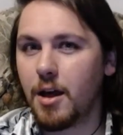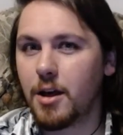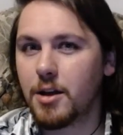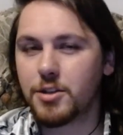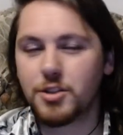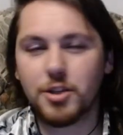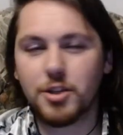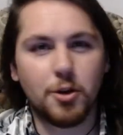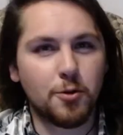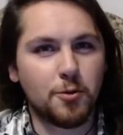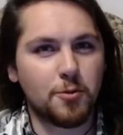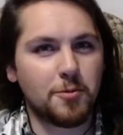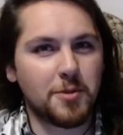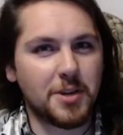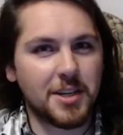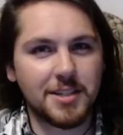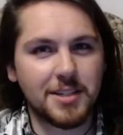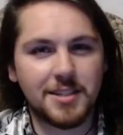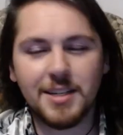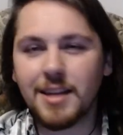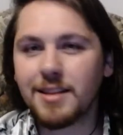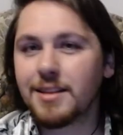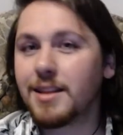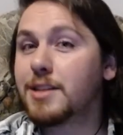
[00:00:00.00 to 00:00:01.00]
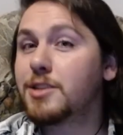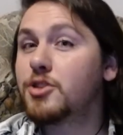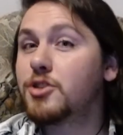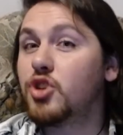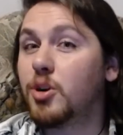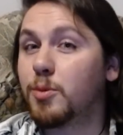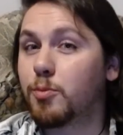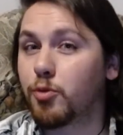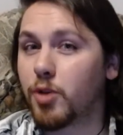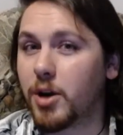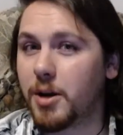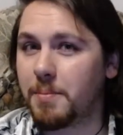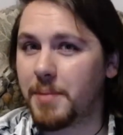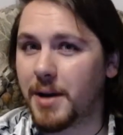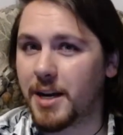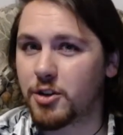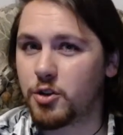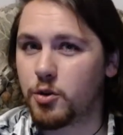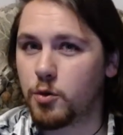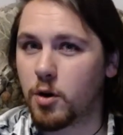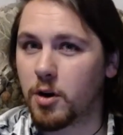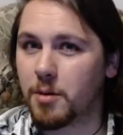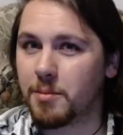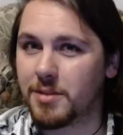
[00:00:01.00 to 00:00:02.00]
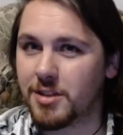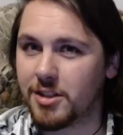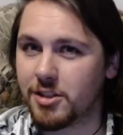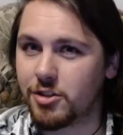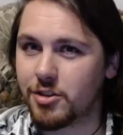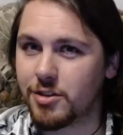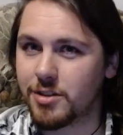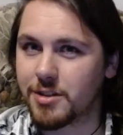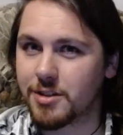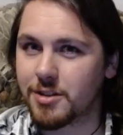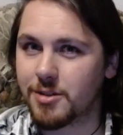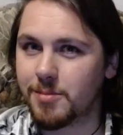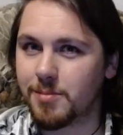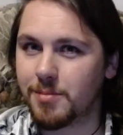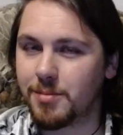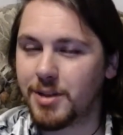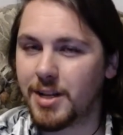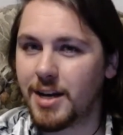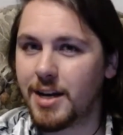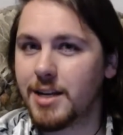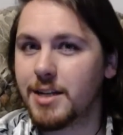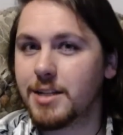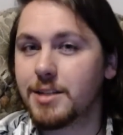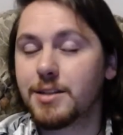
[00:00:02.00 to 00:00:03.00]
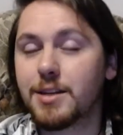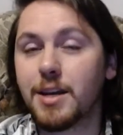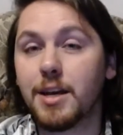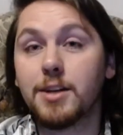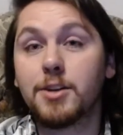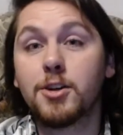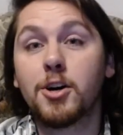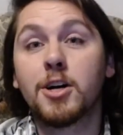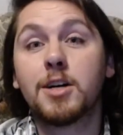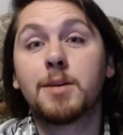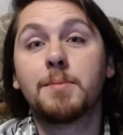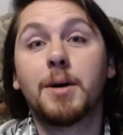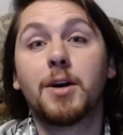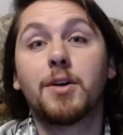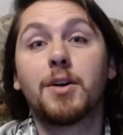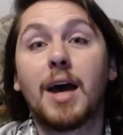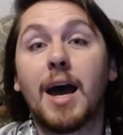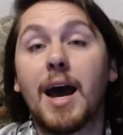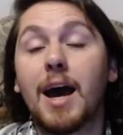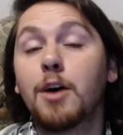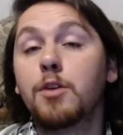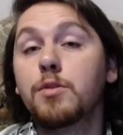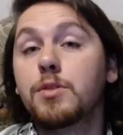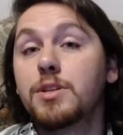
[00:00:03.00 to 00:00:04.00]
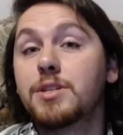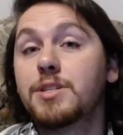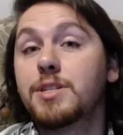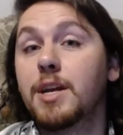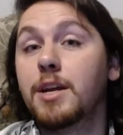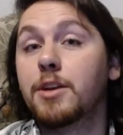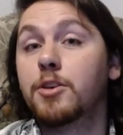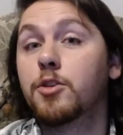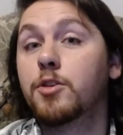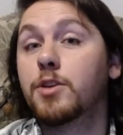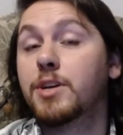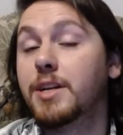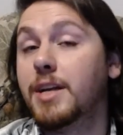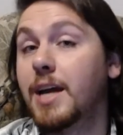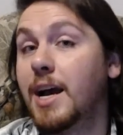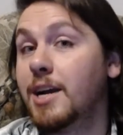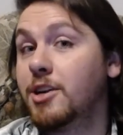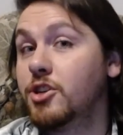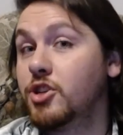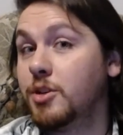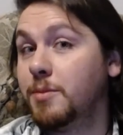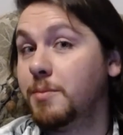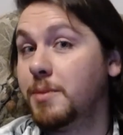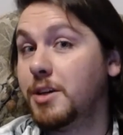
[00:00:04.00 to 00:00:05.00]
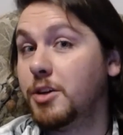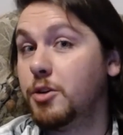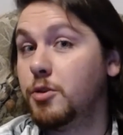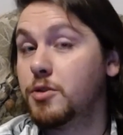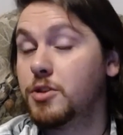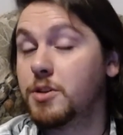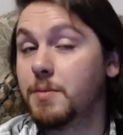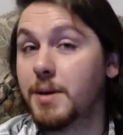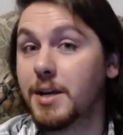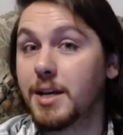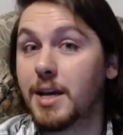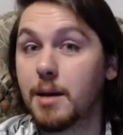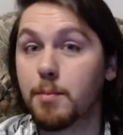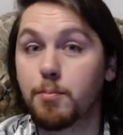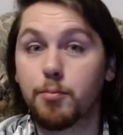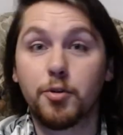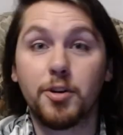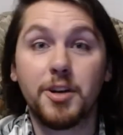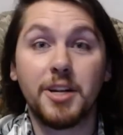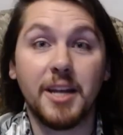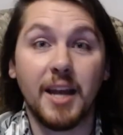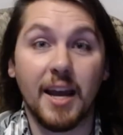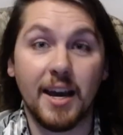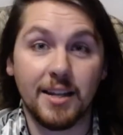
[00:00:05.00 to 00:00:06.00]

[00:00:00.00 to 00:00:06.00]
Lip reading: So instead, let's jump right back to our malicious compliance and talk about how the standard can actually be used to make a pretty